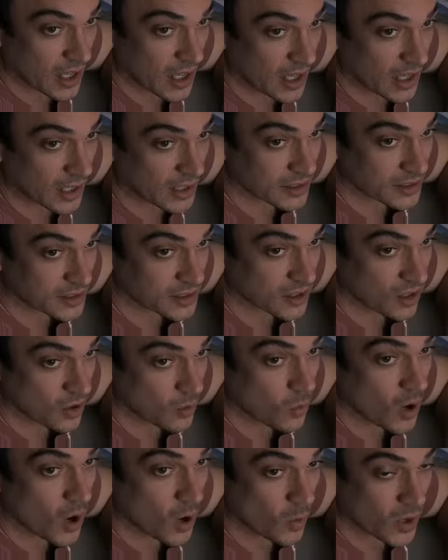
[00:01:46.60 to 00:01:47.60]
and so
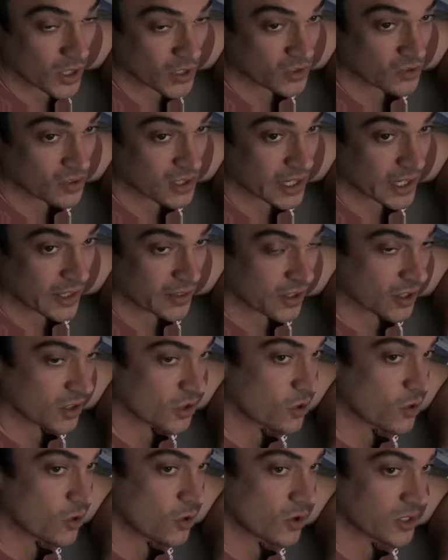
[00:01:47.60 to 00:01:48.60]
while we're drilling, the
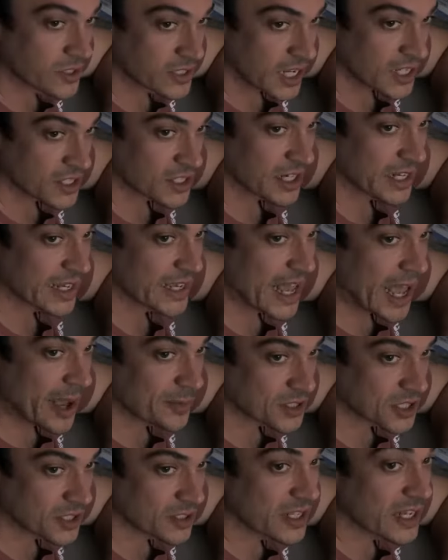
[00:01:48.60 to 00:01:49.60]
core is actually
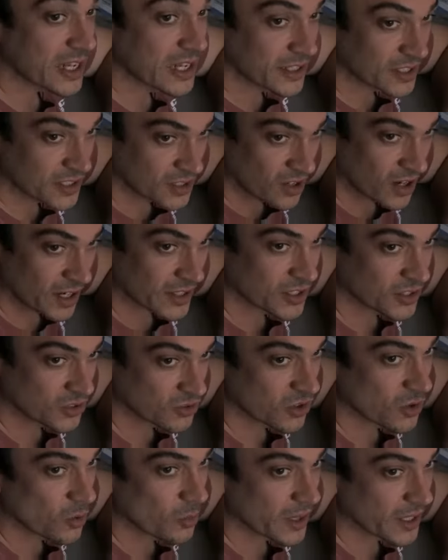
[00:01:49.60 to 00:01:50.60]
captured inside the
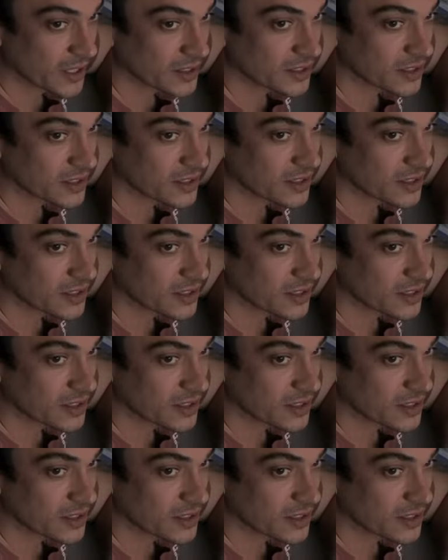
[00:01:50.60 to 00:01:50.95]
drill bit.